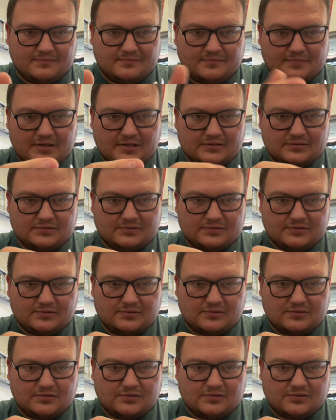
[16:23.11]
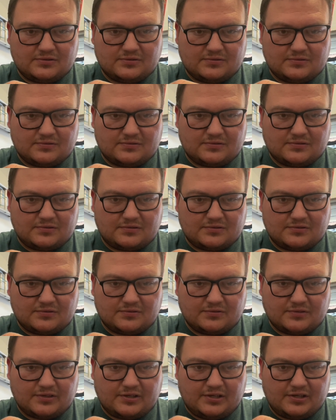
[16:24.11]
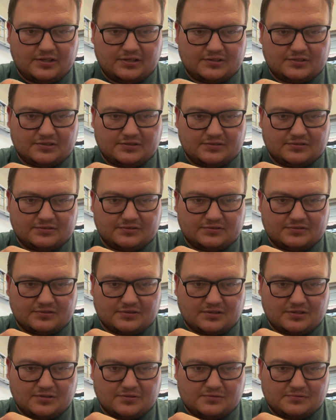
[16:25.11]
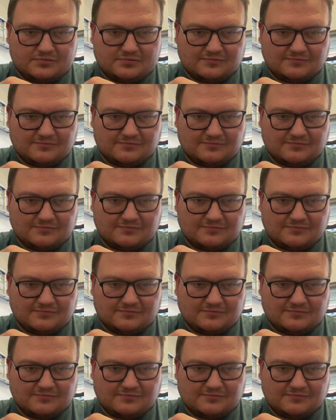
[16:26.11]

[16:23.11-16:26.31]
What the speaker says: about 3 inches or so.